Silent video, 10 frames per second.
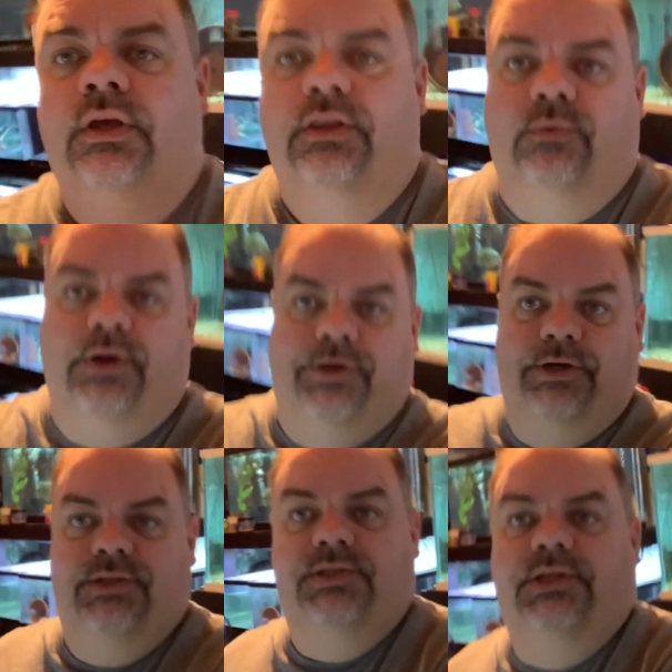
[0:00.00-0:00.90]
the one you're
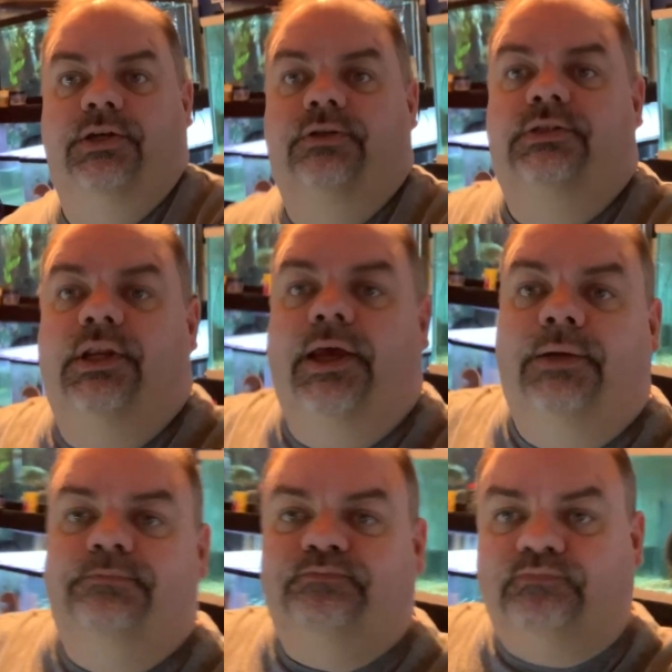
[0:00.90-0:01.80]
going to see here
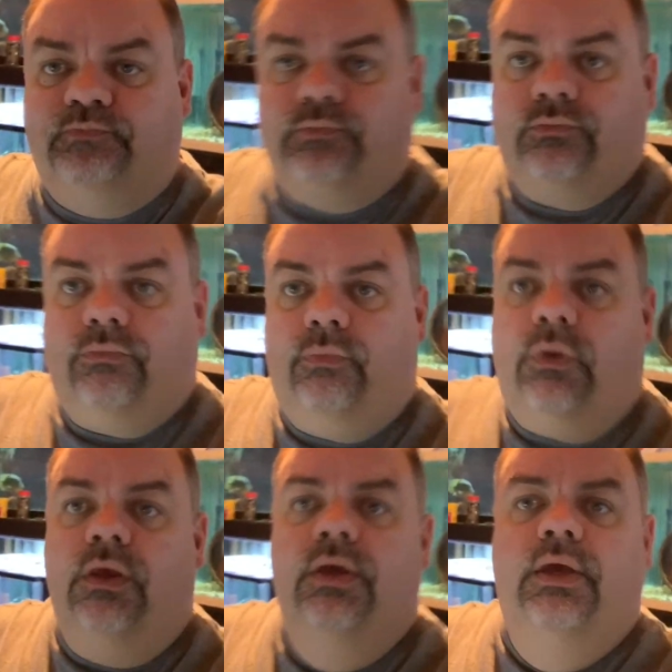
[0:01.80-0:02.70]
today.
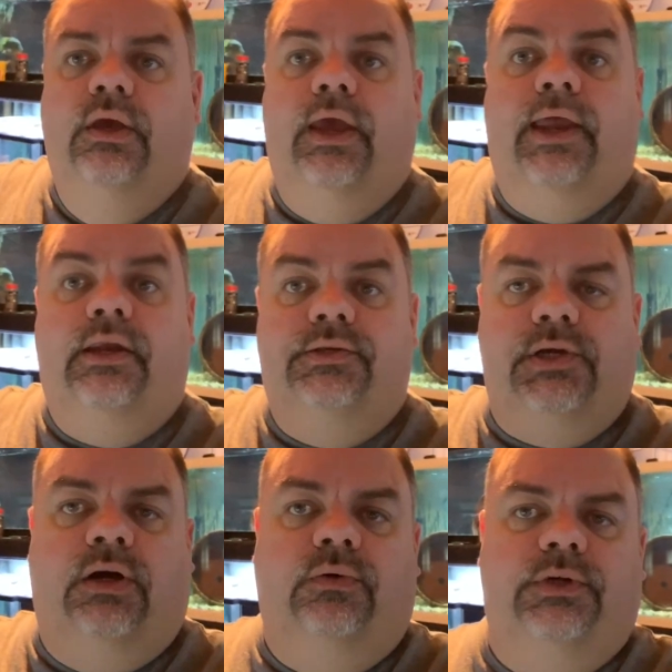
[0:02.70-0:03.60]
And as
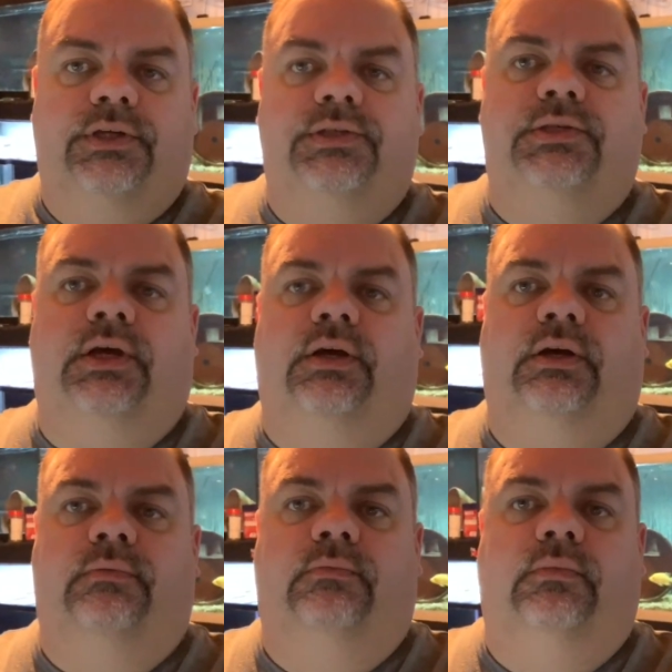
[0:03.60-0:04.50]
always,
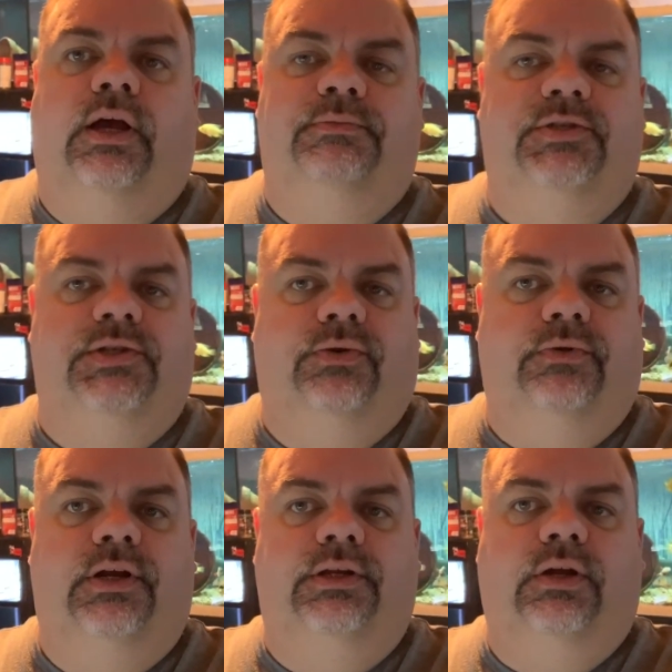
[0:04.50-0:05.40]
um, I'm still
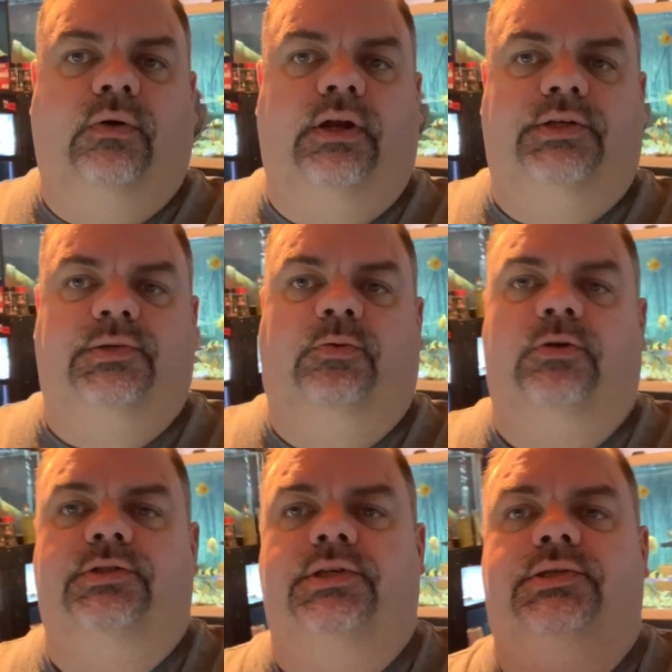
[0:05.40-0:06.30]
running Aquatic
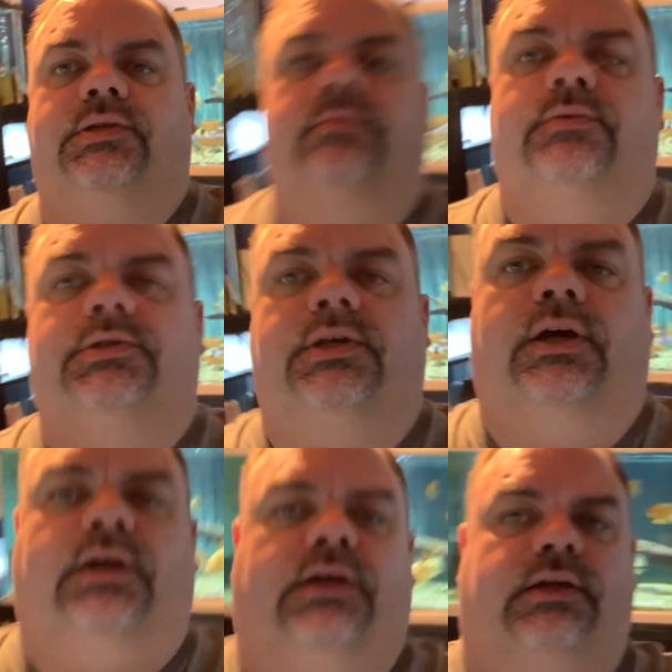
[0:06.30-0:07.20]
Support Systems.
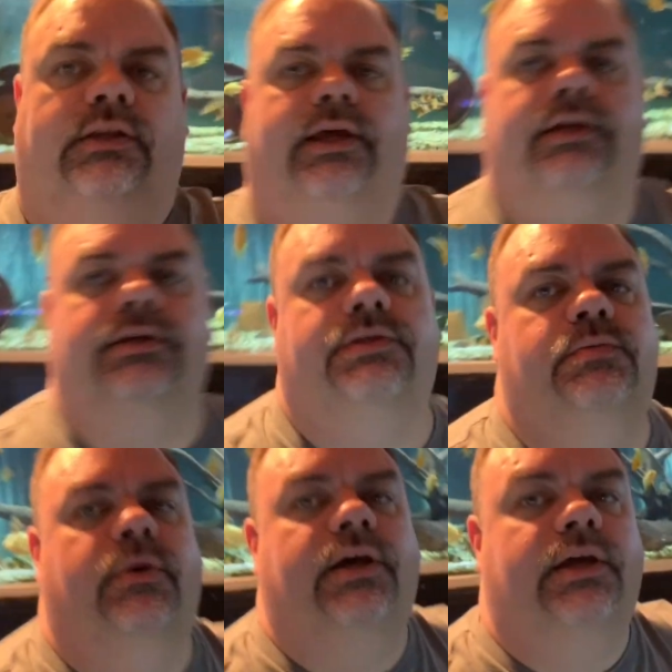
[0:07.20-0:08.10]
Uh, that is
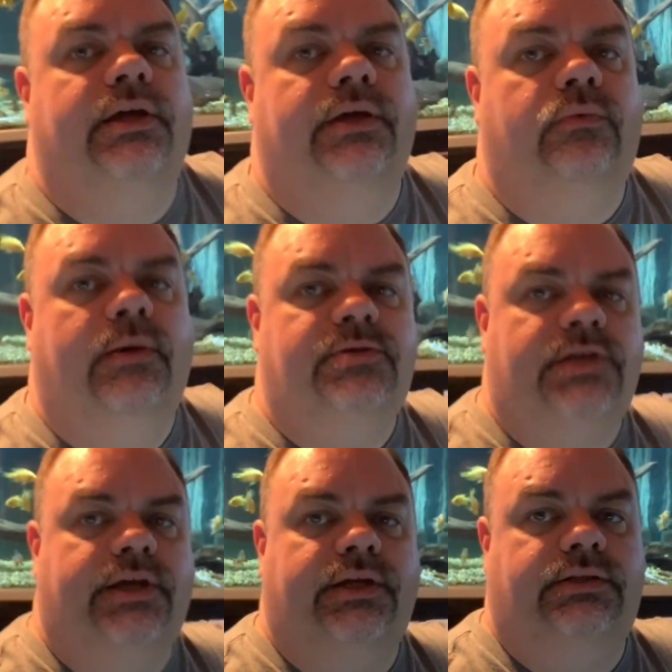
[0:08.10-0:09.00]
my
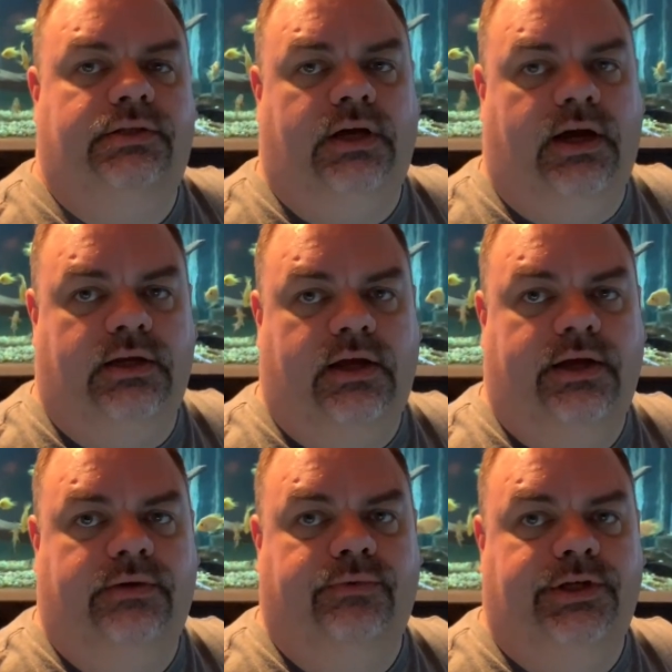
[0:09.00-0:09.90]
website,
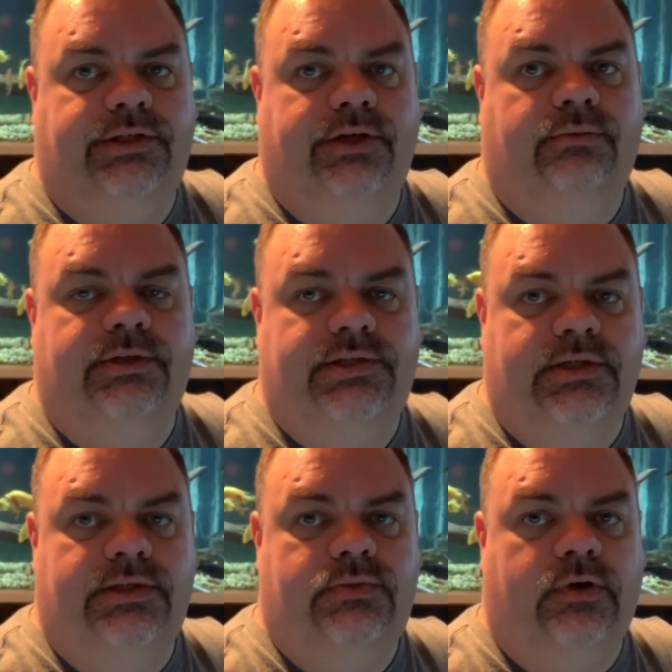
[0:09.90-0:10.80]
online retail
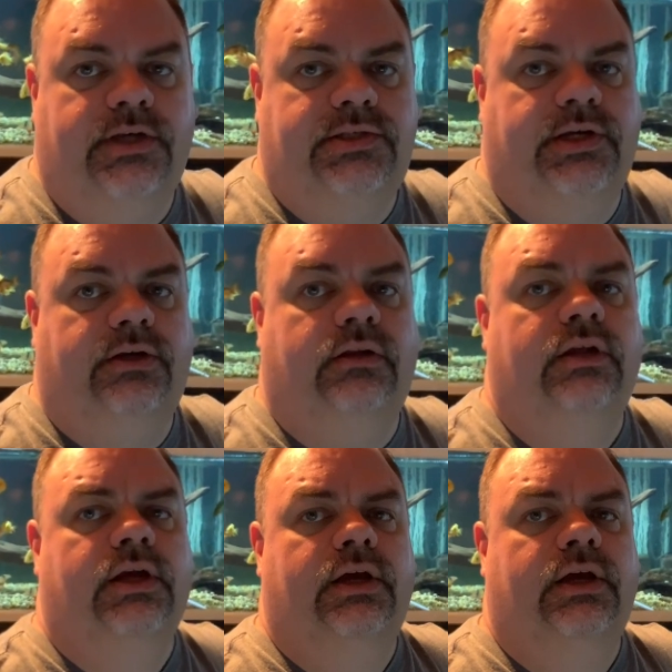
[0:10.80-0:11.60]
business where I sell